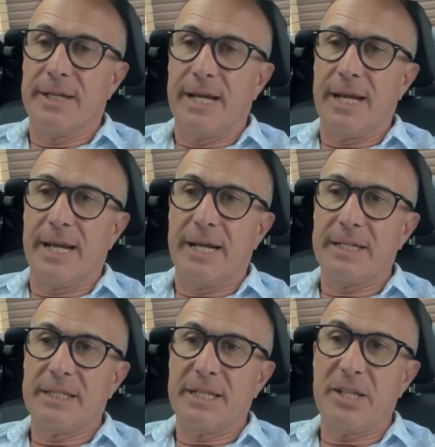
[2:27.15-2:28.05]

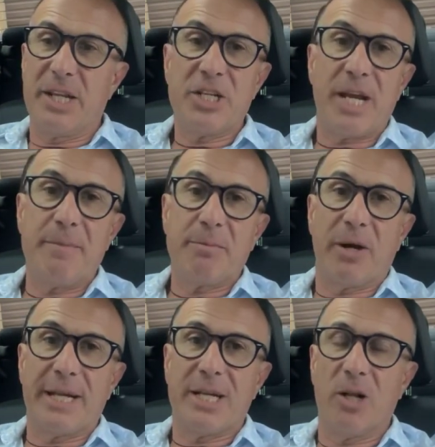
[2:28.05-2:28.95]
They're shaped
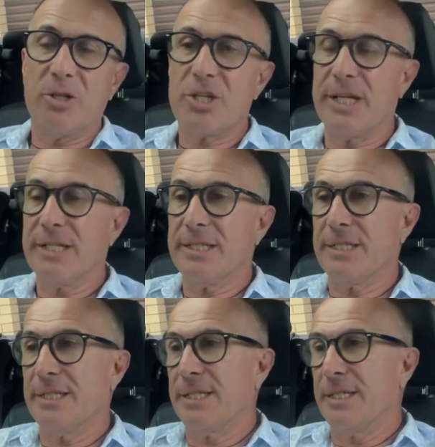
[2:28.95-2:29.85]
by culture,
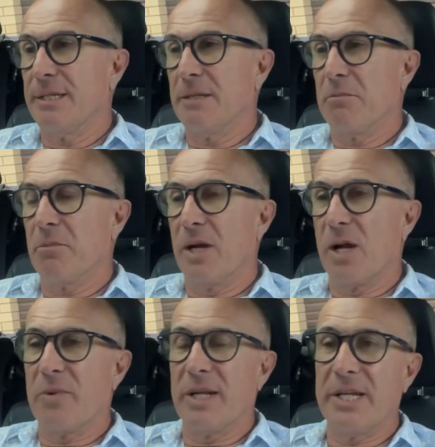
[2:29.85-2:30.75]
by our
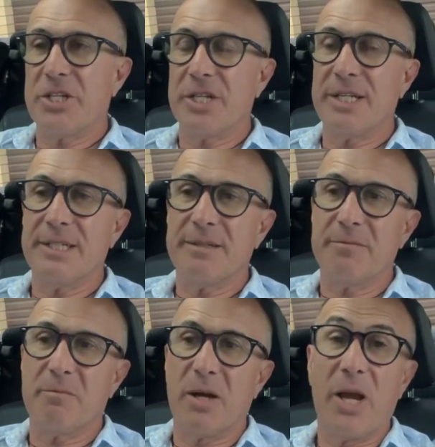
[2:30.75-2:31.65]
religion,
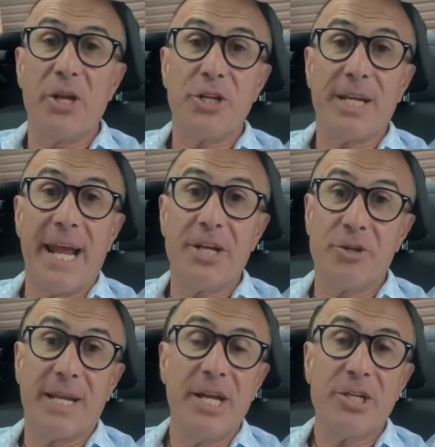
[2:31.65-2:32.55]
by our
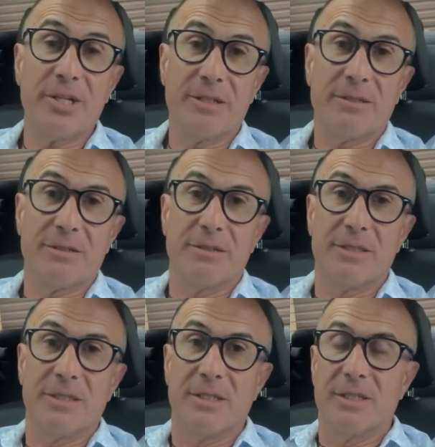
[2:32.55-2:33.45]
education.
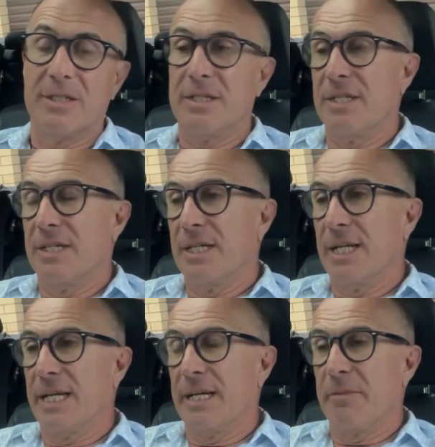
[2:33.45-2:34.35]

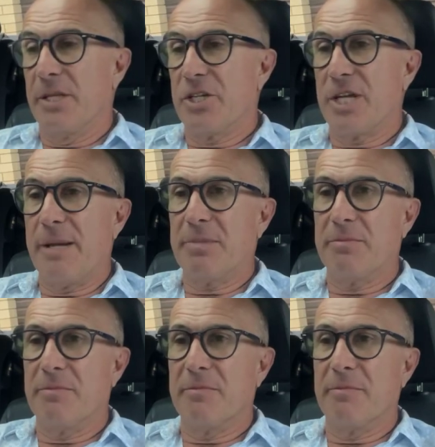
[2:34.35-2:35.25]
They're shaped
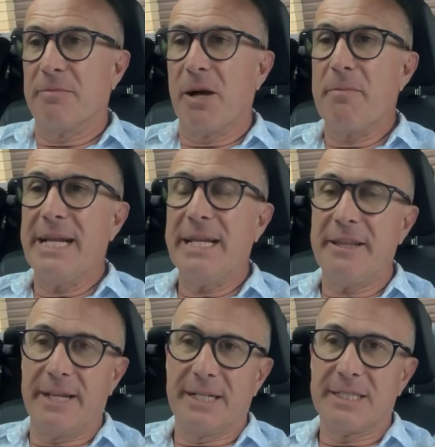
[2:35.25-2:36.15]
by many
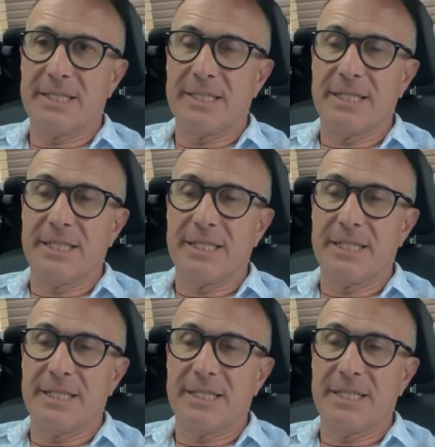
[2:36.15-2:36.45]
things.